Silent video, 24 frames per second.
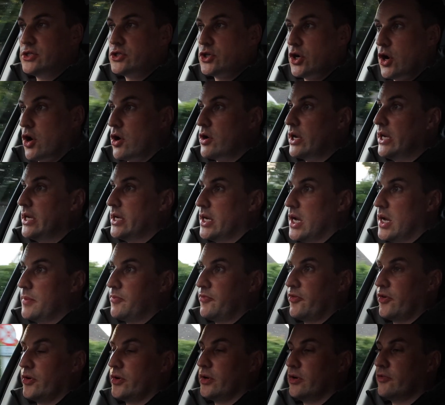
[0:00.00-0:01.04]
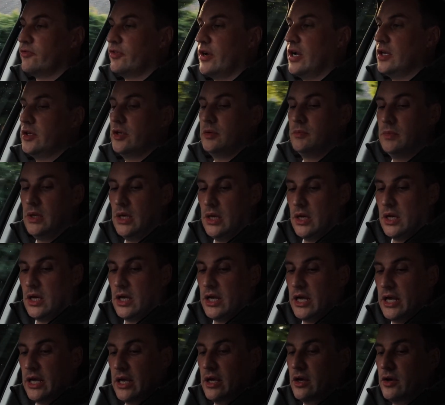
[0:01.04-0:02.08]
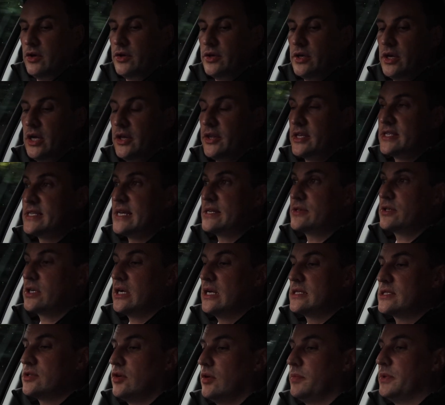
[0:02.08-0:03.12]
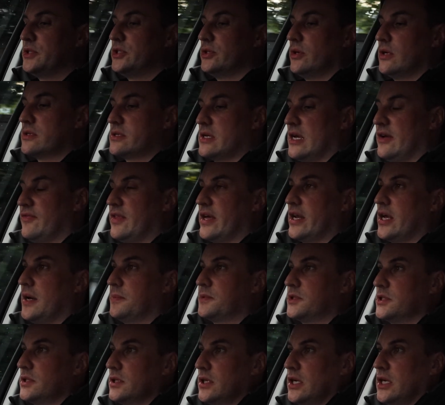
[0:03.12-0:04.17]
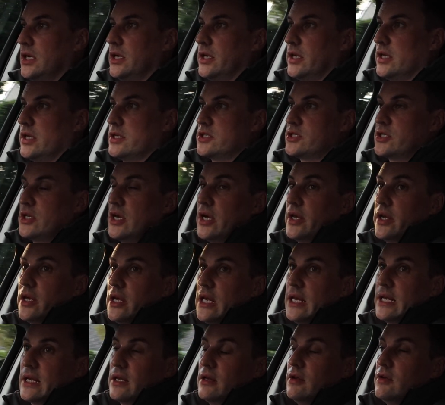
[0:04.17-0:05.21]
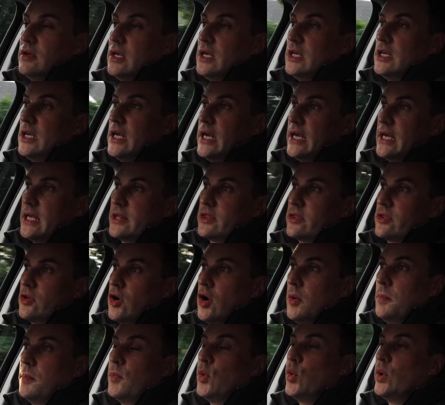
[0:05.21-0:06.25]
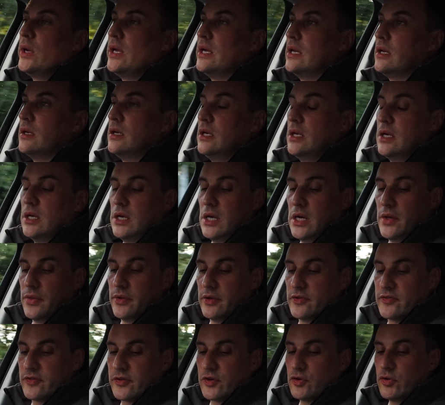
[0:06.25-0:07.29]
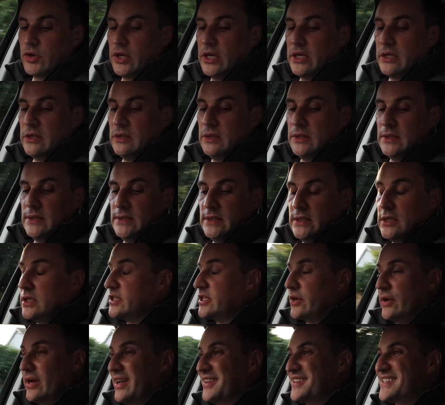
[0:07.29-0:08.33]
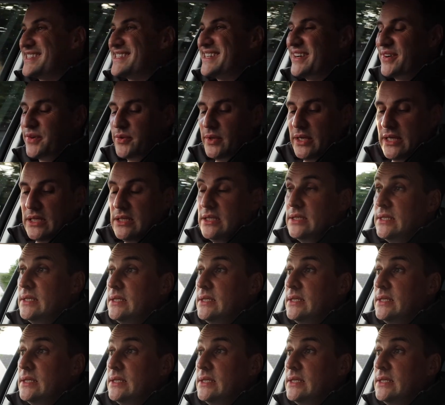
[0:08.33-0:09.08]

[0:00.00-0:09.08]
turny knob for your volume on the center console, but you also have that option on a little thumb wheel on the screen, sorry, on the steering wheel.